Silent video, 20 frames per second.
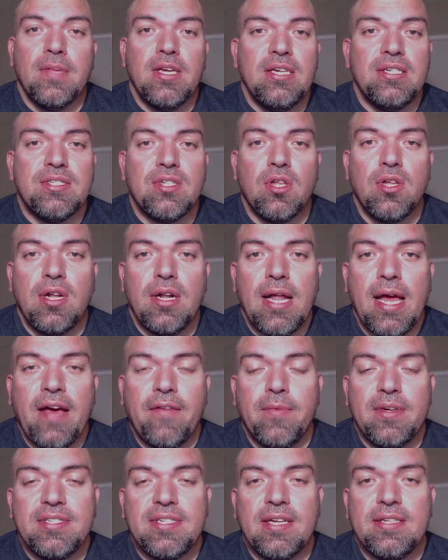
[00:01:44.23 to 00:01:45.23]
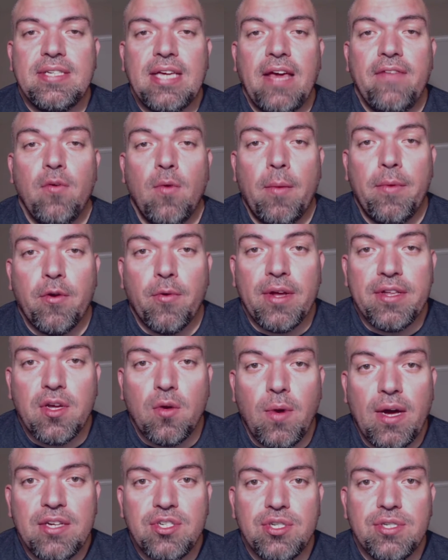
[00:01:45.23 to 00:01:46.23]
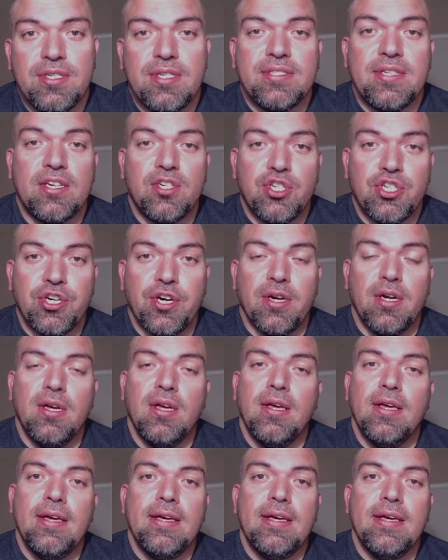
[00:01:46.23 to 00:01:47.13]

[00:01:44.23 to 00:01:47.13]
He still didn't have them. I said, Dave, you want me to write the questions? He said, sure.